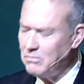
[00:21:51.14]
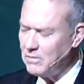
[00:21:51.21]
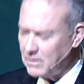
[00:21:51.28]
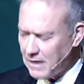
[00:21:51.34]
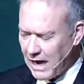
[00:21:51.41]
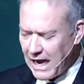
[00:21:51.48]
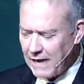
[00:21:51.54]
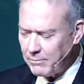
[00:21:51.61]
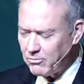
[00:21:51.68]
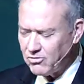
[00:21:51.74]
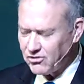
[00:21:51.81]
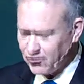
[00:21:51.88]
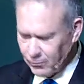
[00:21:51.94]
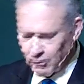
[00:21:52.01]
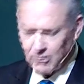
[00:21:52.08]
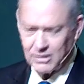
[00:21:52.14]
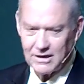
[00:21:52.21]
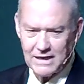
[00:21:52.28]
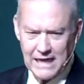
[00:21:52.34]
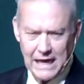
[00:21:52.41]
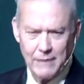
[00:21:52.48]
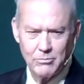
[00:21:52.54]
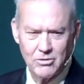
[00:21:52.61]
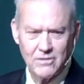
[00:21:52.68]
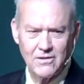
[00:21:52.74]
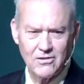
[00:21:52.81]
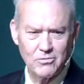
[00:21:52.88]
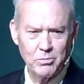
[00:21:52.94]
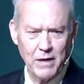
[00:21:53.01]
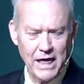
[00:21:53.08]
I'm certain came to
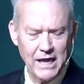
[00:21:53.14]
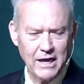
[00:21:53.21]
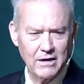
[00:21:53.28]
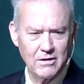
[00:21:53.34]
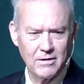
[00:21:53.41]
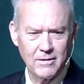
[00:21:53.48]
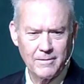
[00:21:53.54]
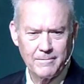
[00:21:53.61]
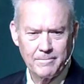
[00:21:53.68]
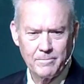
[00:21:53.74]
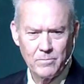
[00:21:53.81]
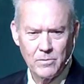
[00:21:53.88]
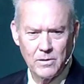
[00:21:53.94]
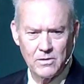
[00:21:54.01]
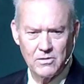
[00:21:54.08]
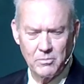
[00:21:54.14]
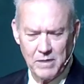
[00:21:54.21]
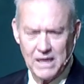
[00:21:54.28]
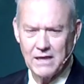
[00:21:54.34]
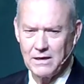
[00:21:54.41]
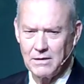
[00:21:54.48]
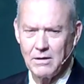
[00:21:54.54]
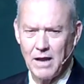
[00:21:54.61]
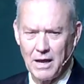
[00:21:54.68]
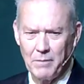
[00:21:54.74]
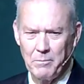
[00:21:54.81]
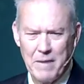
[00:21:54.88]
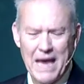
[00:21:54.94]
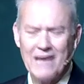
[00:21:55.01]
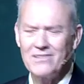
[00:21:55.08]
this planet to make a
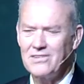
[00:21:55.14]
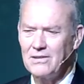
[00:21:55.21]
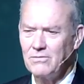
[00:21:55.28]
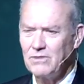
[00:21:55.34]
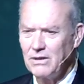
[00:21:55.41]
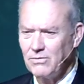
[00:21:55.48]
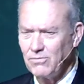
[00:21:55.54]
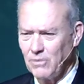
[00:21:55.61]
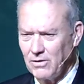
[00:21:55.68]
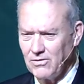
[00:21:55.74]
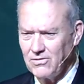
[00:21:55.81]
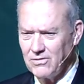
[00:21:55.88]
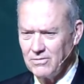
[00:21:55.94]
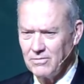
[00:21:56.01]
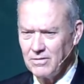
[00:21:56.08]
massive difference.